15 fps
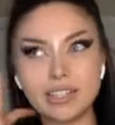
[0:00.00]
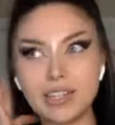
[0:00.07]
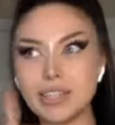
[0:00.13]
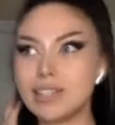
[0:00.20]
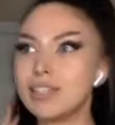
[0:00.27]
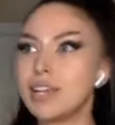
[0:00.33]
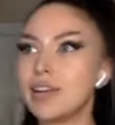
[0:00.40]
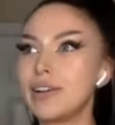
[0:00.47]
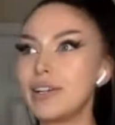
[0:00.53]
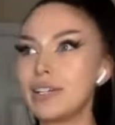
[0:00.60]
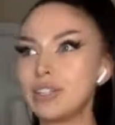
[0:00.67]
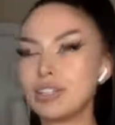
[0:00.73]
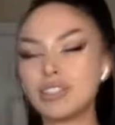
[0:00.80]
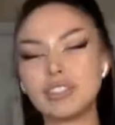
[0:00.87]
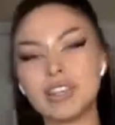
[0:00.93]
like, the dairy
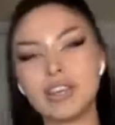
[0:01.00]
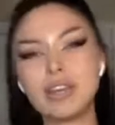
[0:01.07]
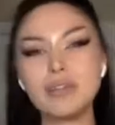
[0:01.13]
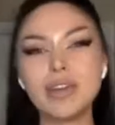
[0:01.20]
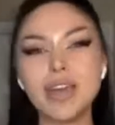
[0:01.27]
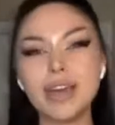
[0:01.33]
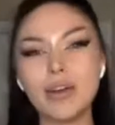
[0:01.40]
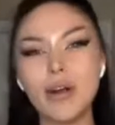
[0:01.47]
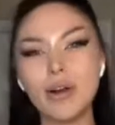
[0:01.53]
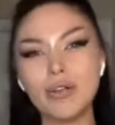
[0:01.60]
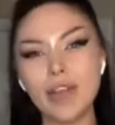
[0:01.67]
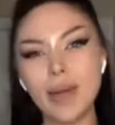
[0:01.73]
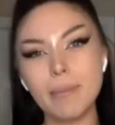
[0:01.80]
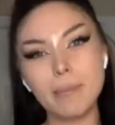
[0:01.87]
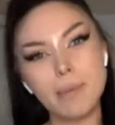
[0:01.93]
industry is like, you can't call
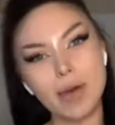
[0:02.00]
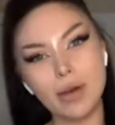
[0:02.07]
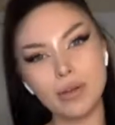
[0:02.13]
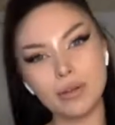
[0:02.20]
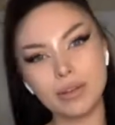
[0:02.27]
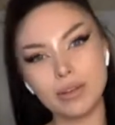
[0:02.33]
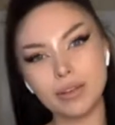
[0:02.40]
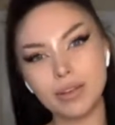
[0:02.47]
that milk.